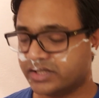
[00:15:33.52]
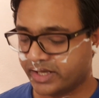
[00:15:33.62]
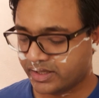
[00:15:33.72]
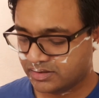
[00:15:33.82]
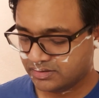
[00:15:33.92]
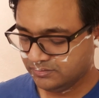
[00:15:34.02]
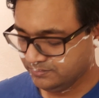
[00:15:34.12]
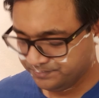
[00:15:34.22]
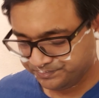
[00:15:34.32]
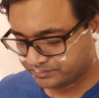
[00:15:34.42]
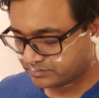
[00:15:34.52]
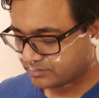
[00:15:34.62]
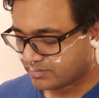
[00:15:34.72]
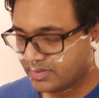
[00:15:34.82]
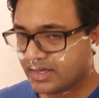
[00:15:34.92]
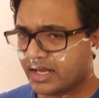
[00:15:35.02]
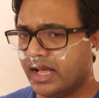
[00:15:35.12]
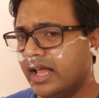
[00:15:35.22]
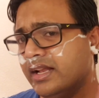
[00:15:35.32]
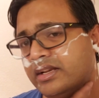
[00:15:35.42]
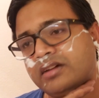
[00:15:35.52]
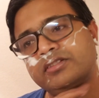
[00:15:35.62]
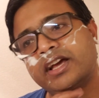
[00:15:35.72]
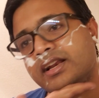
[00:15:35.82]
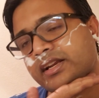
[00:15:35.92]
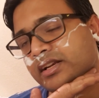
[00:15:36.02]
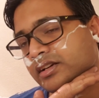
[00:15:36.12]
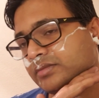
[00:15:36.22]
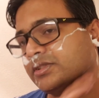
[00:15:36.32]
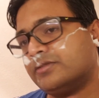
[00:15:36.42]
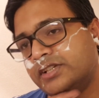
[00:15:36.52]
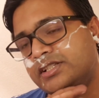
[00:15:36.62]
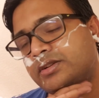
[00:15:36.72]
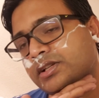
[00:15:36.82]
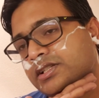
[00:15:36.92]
say it's elite of the elite in terms of residual